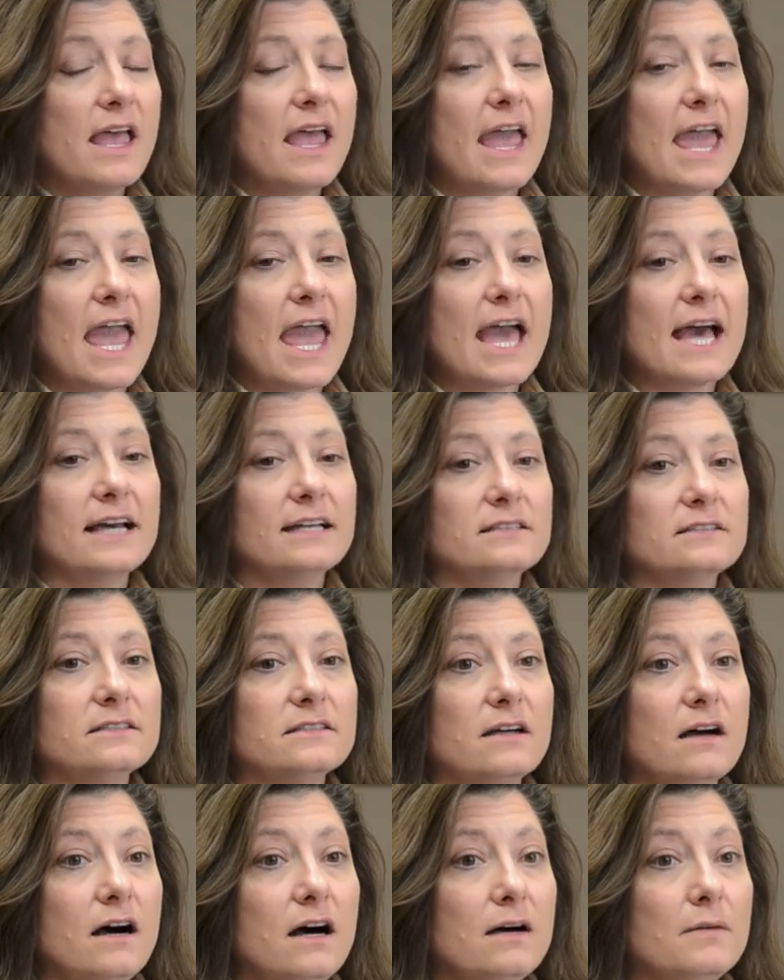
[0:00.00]
and
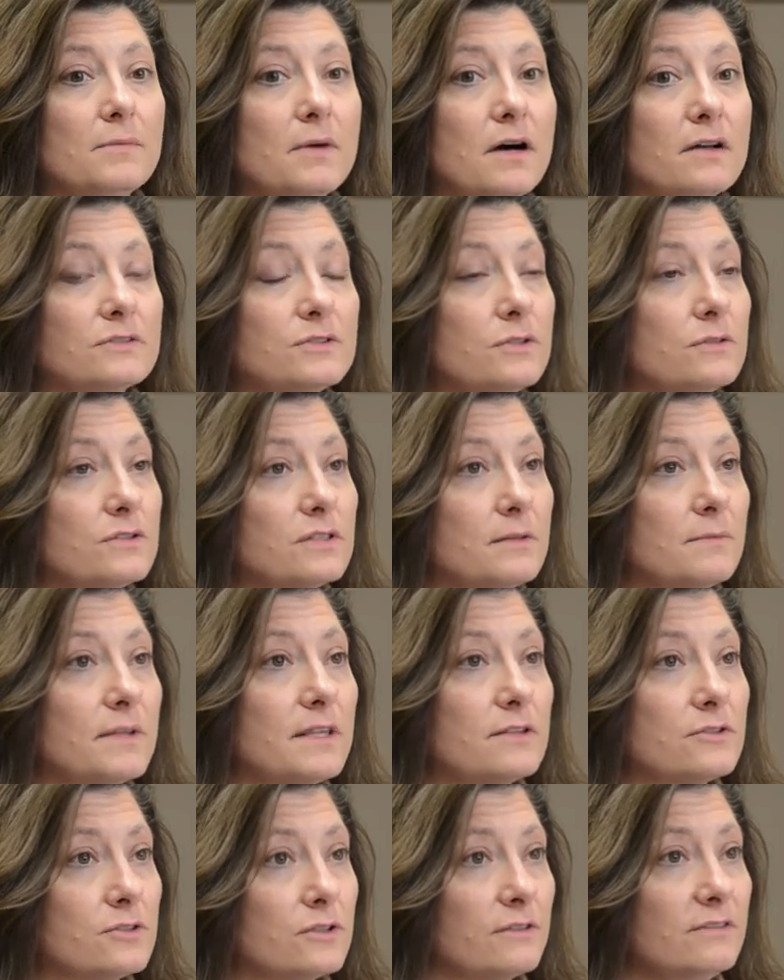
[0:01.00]
also some of
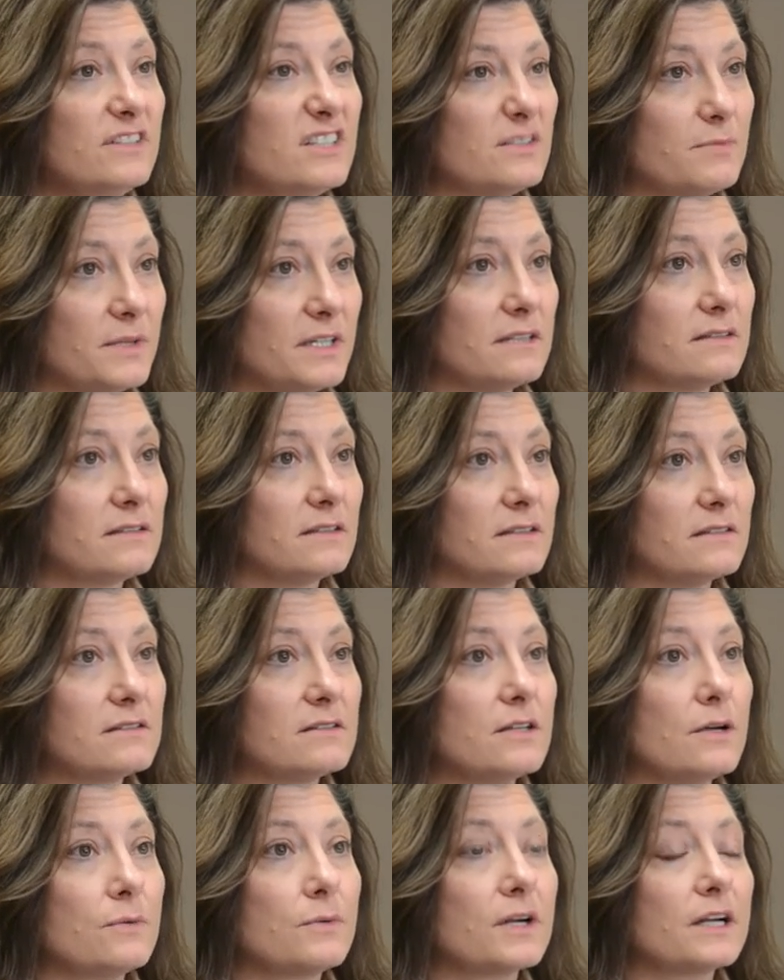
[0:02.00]
the service pieces.
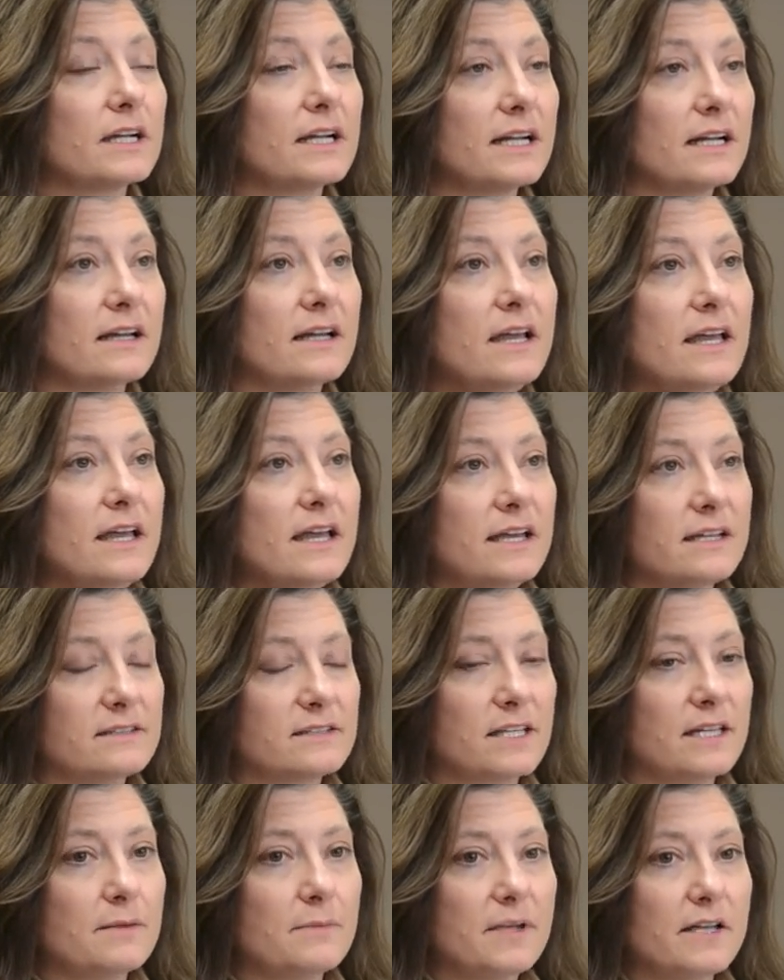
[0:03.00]
So it's
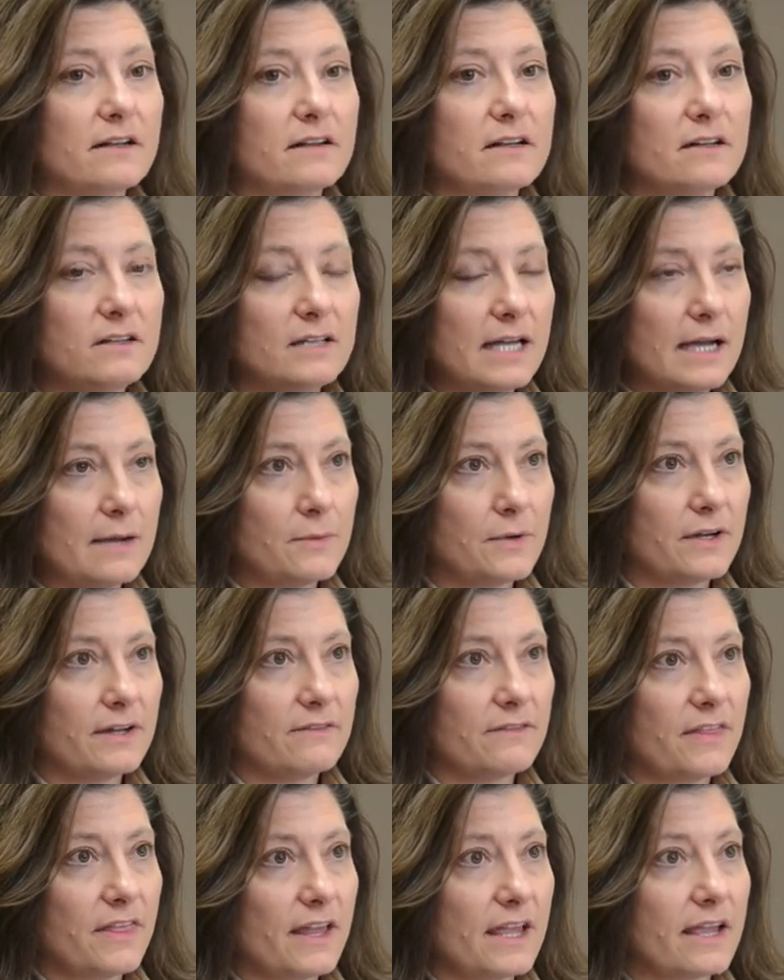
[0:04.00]
going to be a
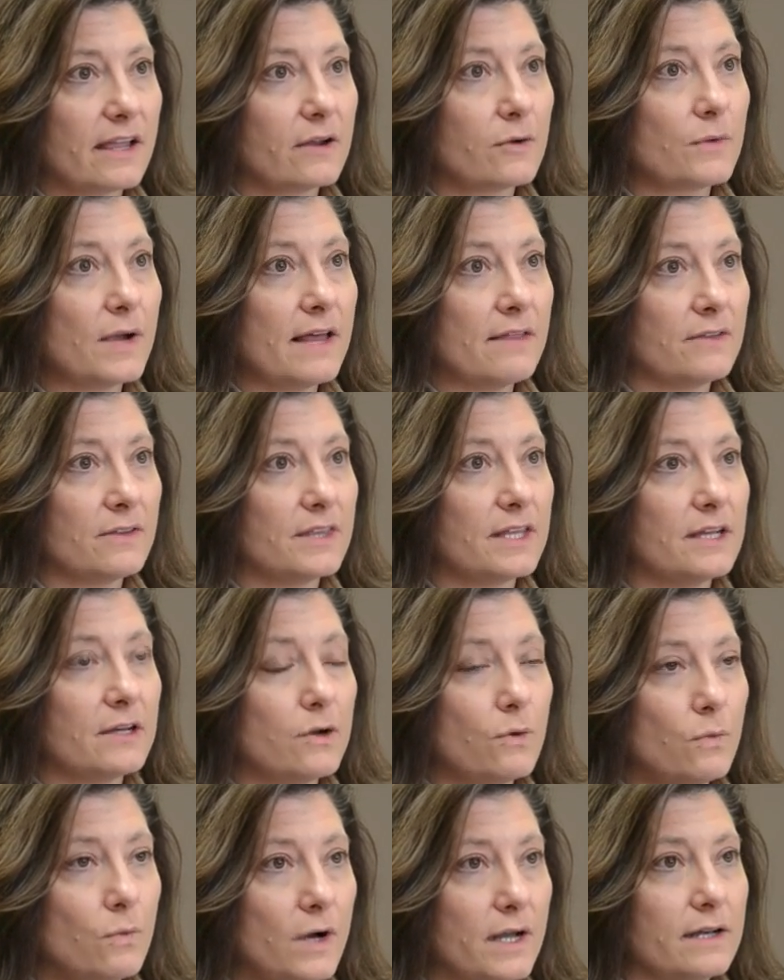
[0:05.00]
collaborative thing rather than a
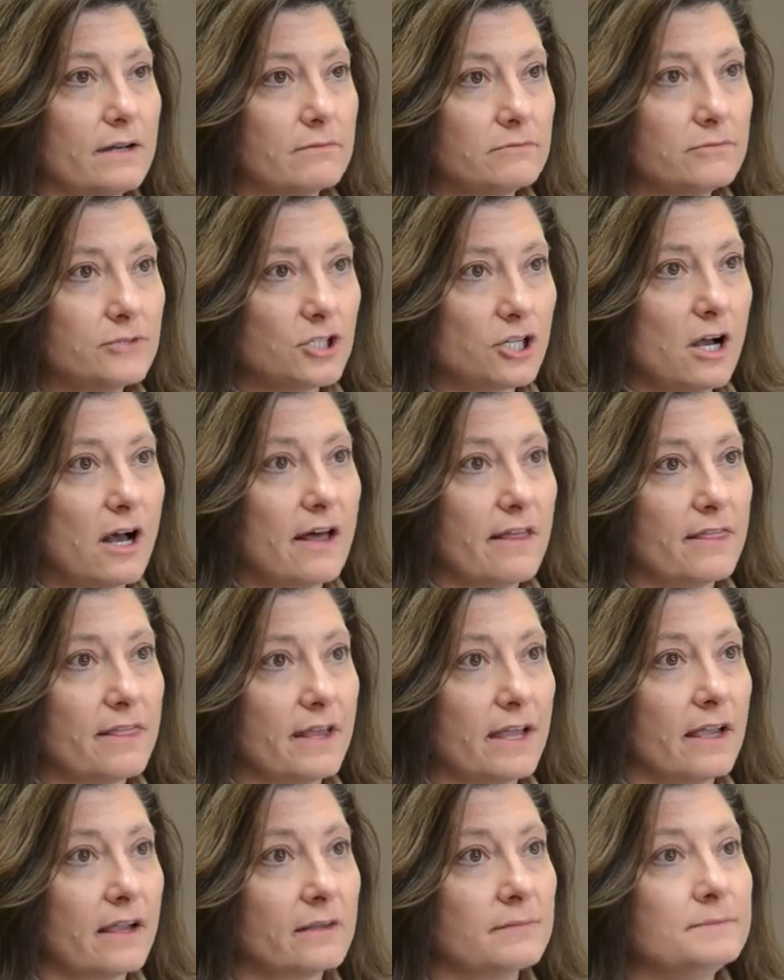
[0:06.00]
one-shot thing.